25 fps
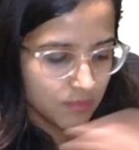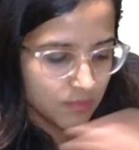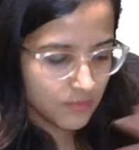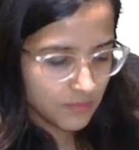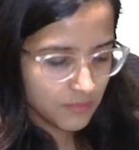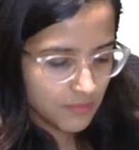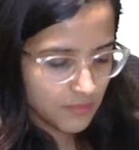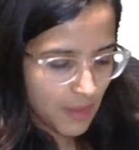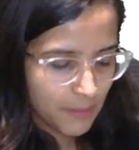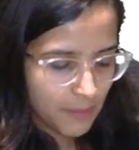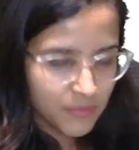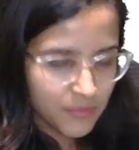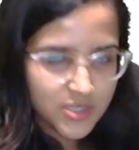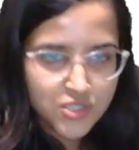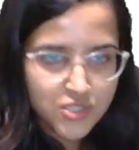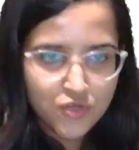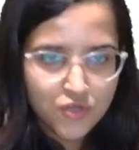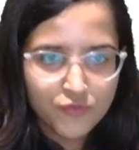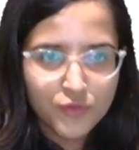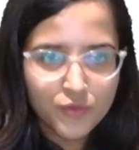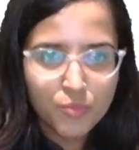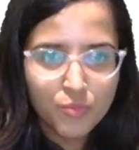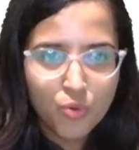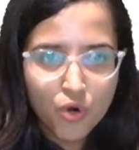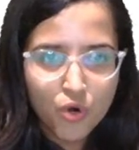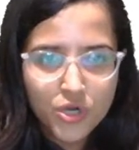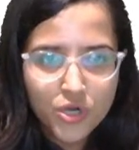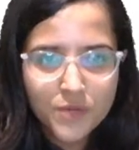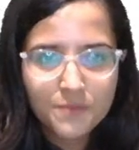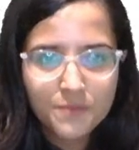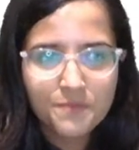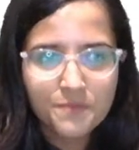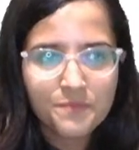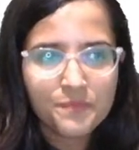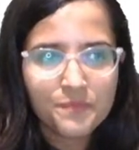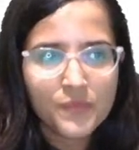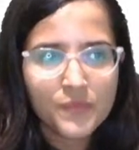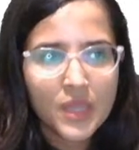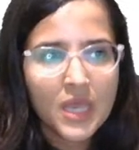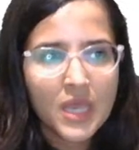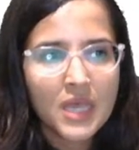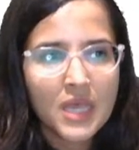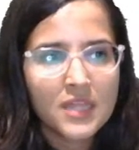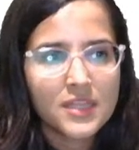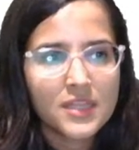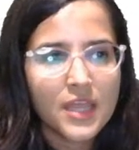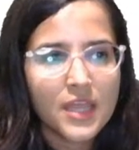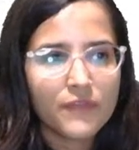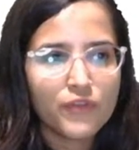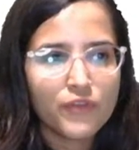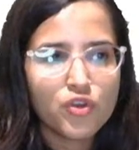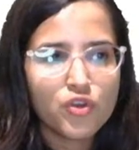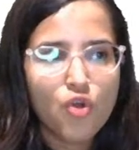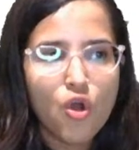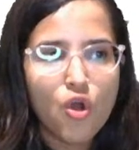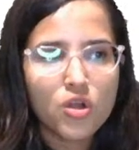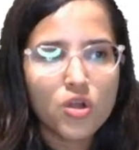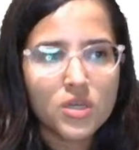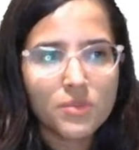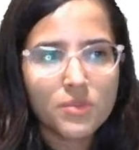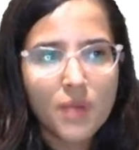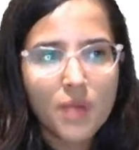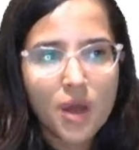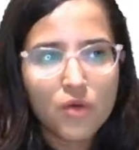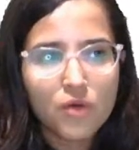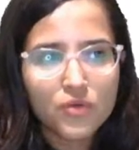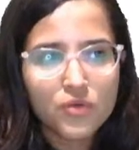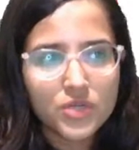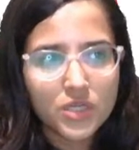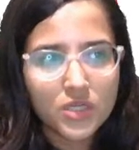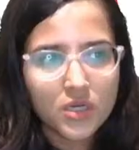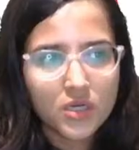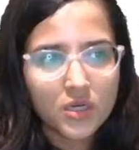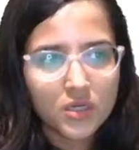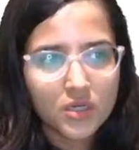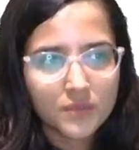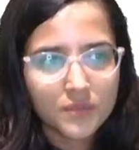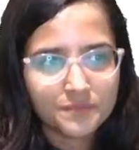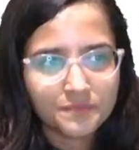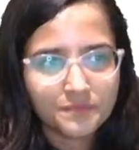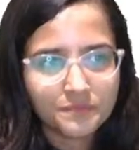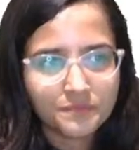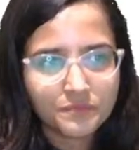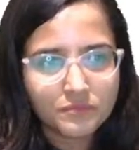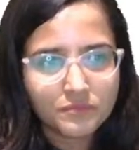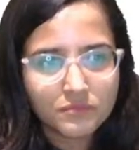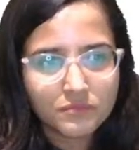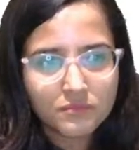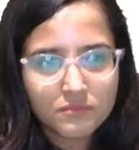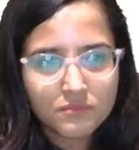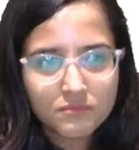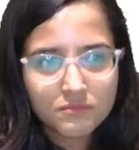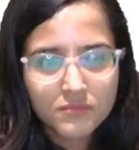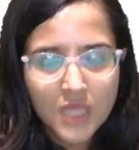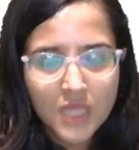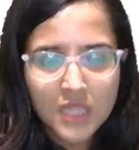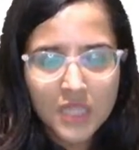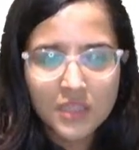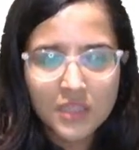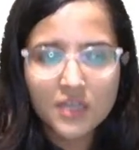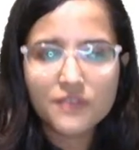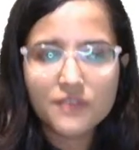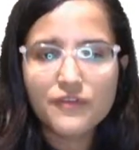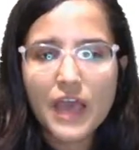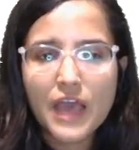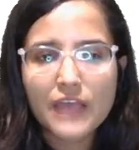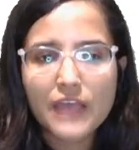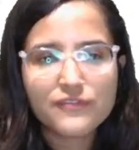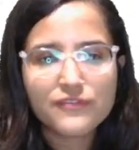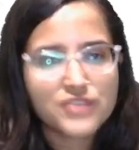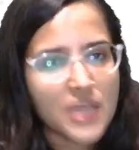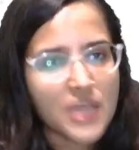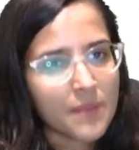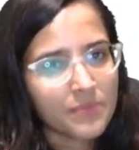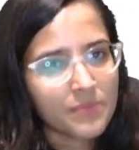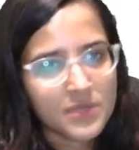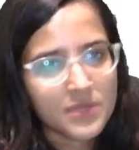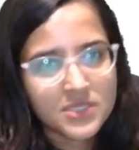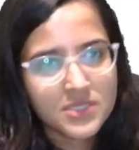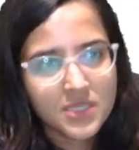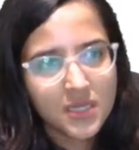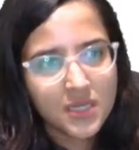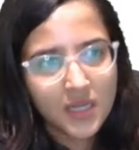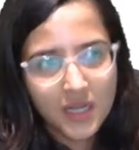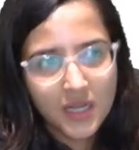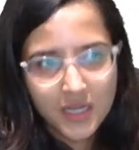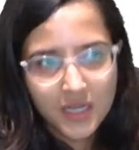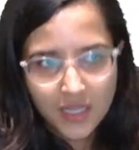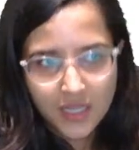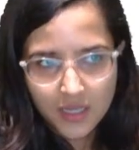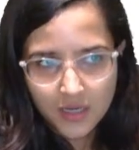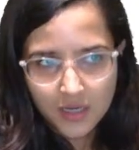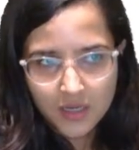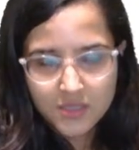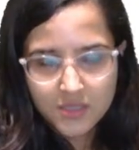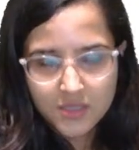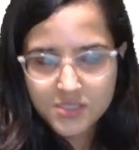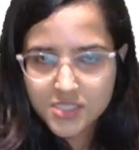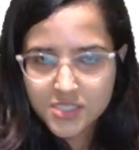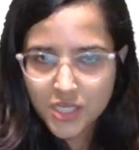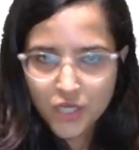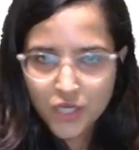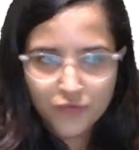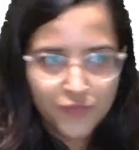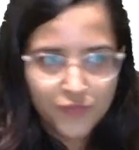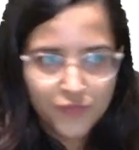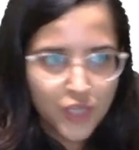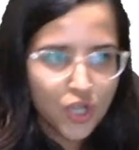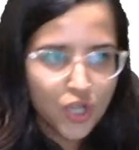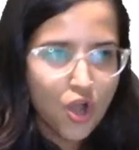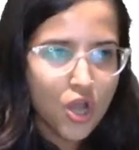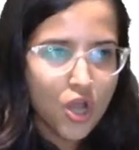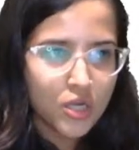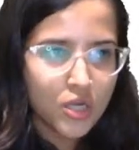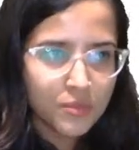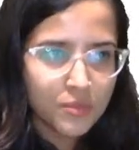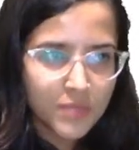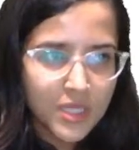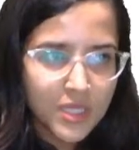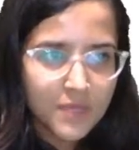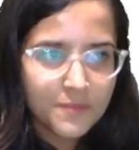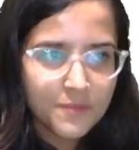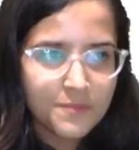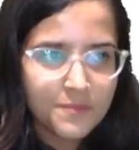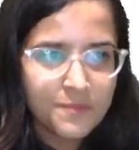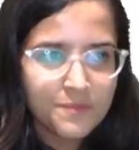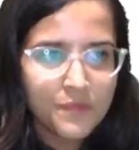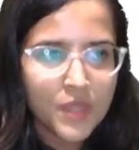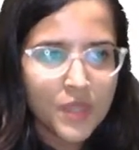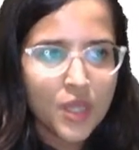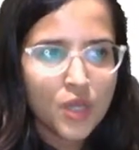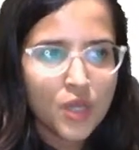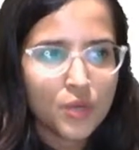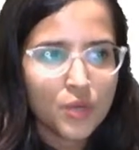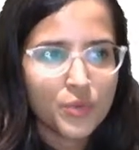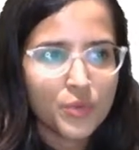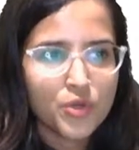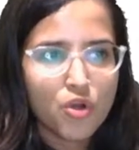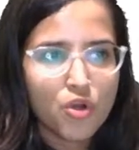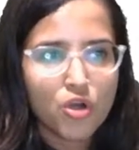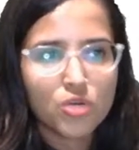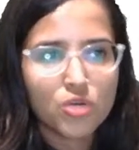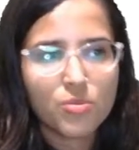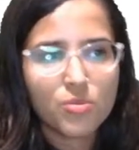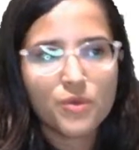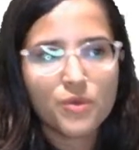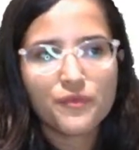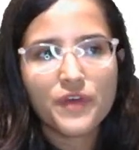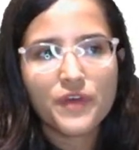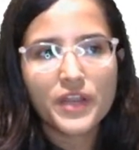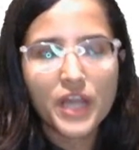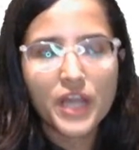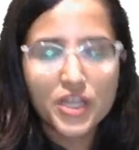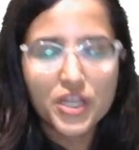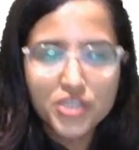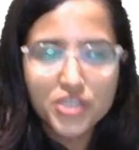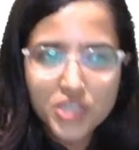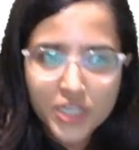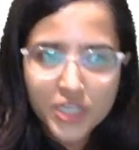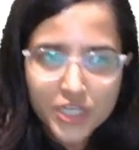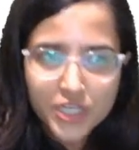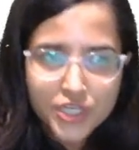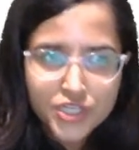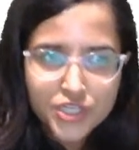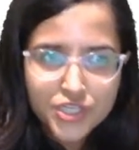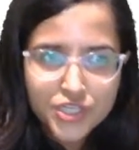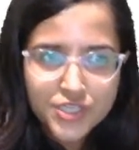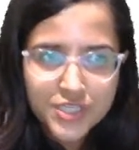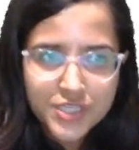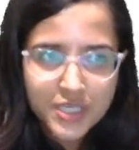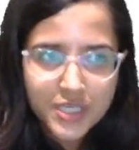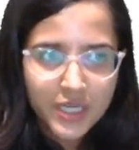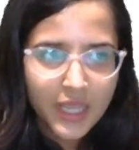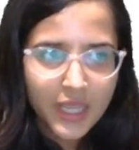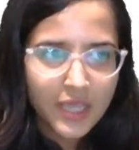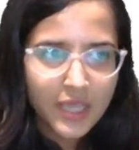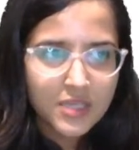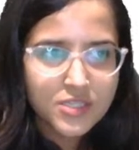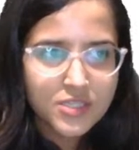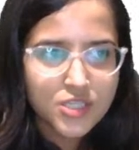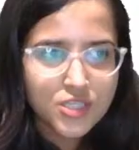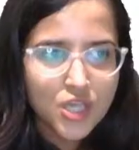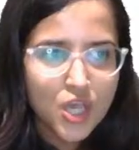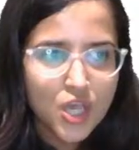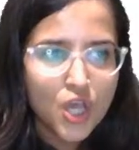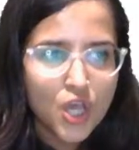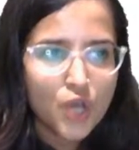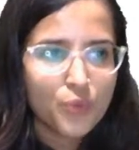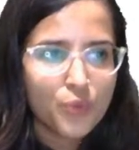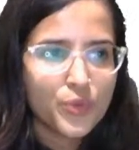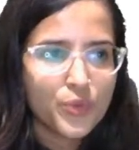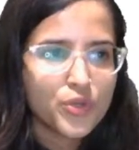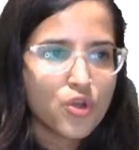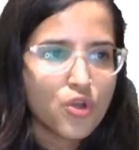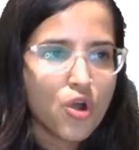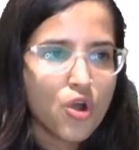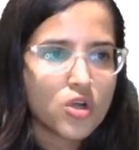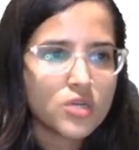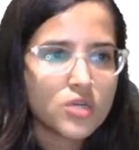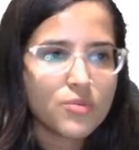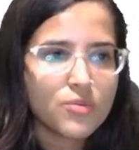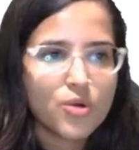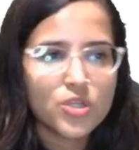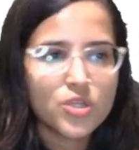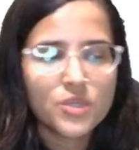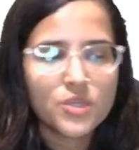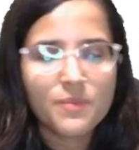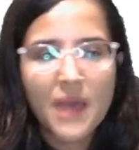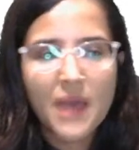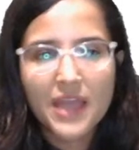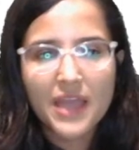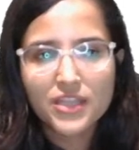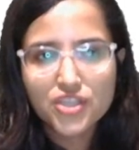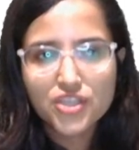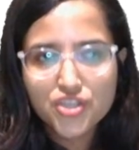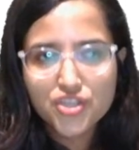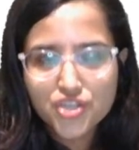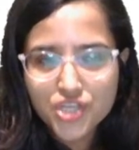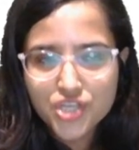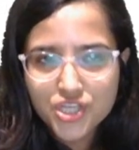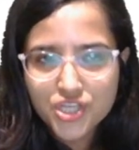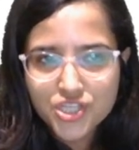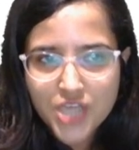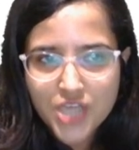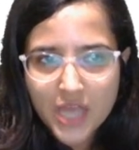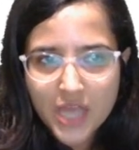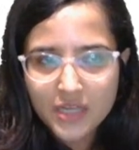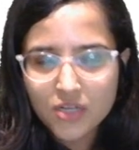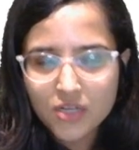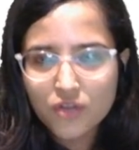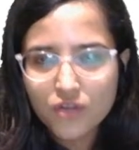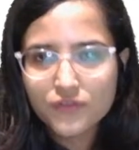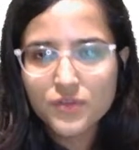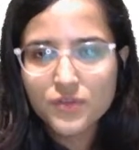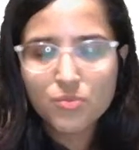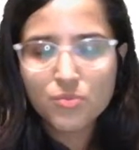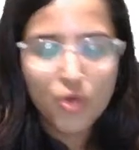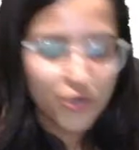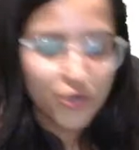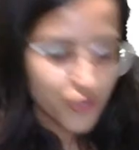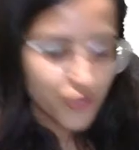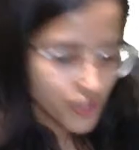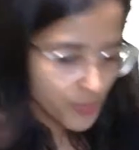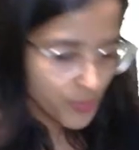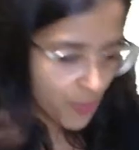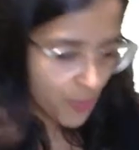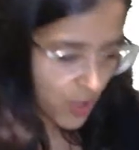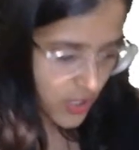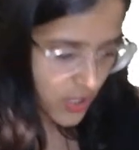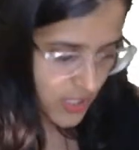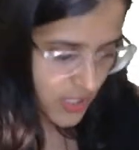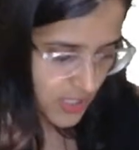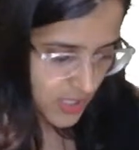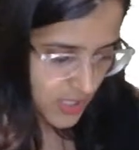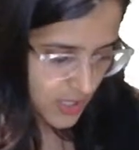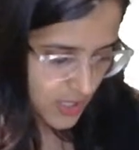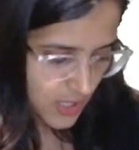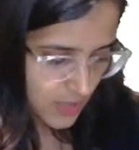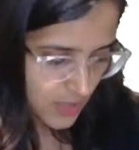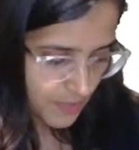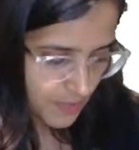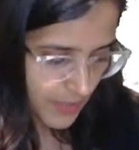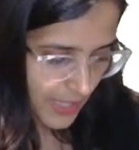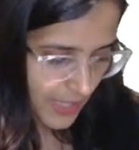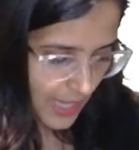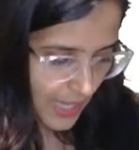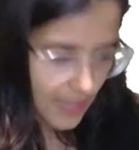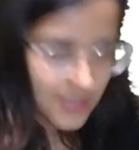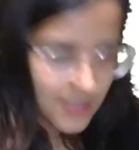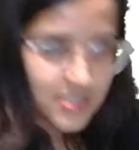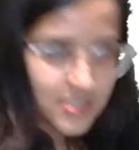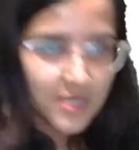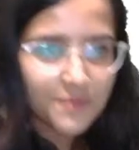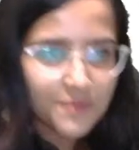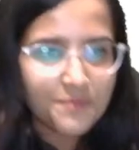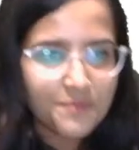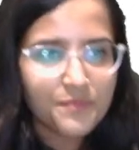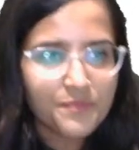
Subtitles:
members of the board. Then we talked about the 5 chapters in detail. State of the economy. We talked about financial conditions index. We talked about the balance sheet channel of the monetary policy mechanism.